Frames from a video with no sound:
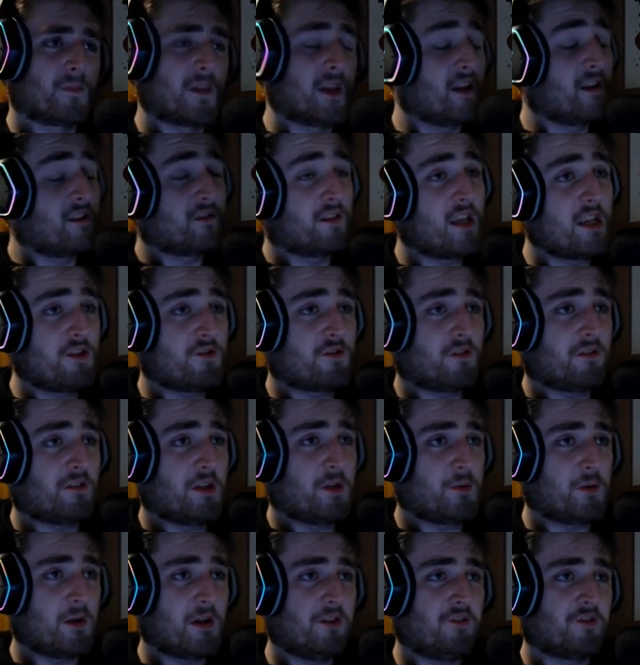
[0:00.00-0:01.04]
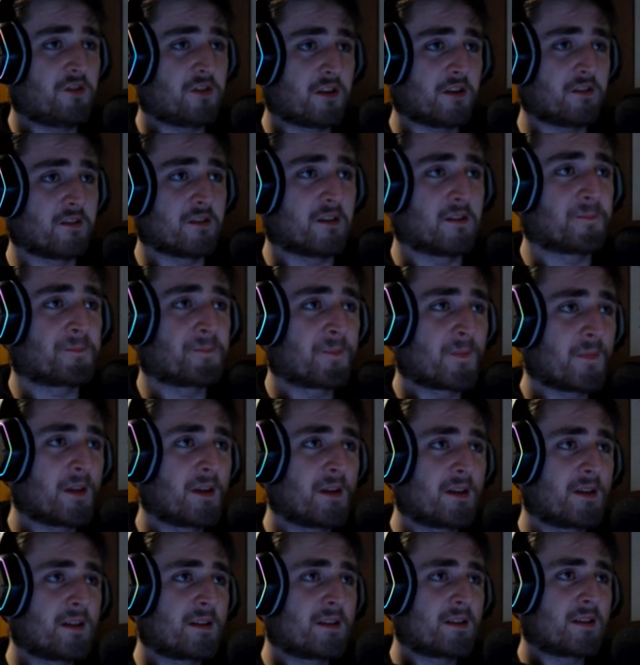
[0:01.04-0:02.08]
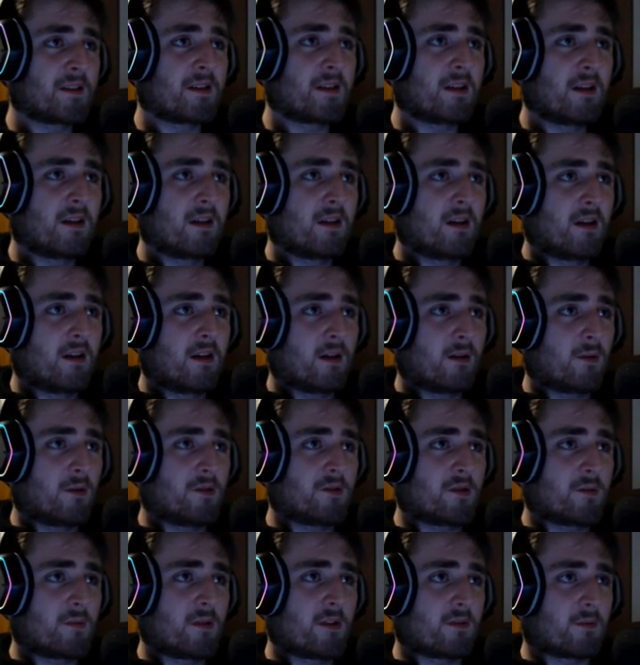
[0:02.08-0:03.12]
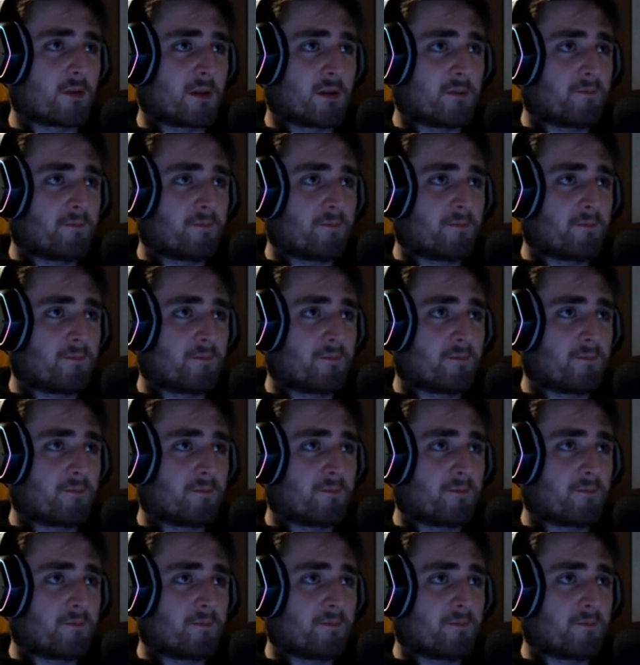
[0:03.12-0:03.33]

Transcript: is an interesting question, isn't it? What's up this way?